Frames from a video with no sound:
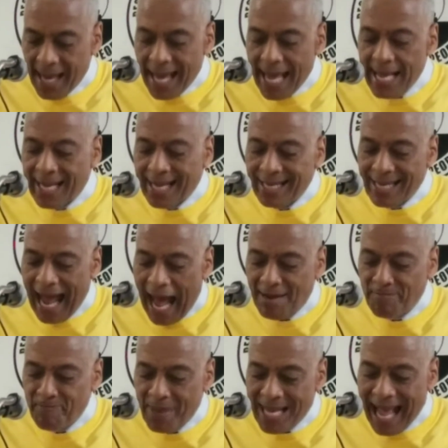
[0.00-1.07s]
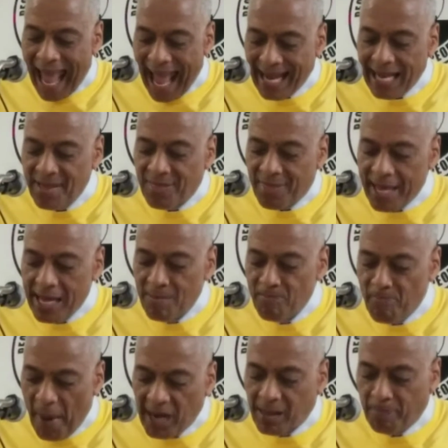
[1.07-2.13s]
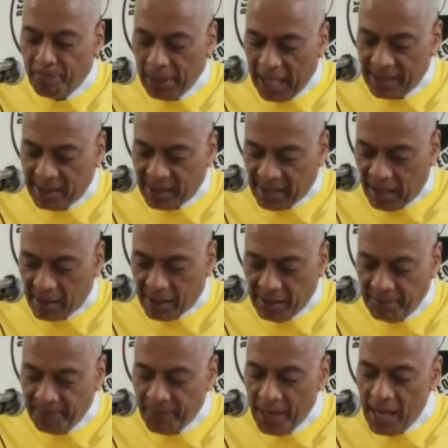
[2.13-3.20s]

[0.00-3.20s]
He cannot be anything but a bloodsucker